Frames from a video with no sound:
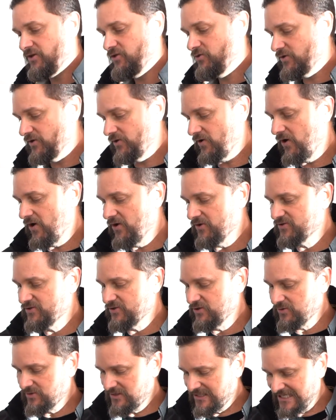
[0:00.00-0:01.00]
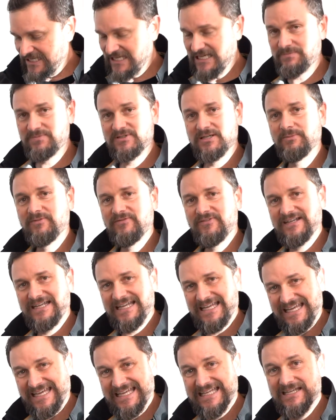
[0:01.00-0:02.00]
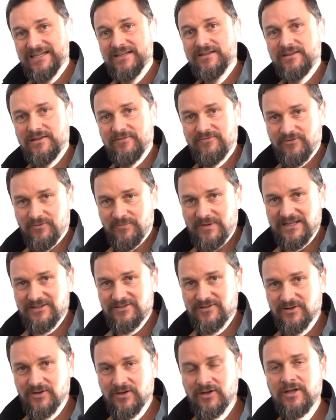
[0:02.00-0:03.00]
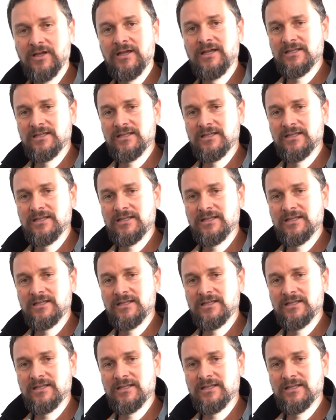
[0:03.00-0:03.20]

You can also keep some of it in the fermenter